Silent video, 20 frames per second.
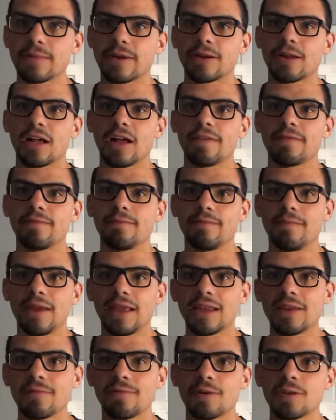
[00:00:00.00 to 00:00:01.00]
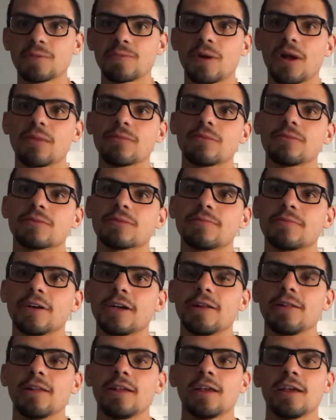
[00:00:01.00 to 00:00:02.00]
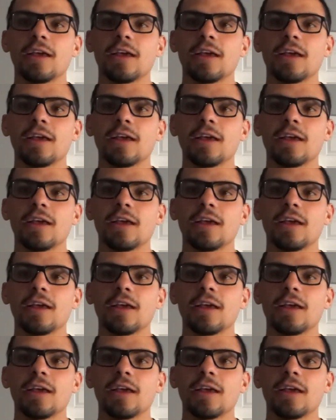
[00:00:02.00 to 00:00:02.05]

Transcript: I don't have many wrist problems, but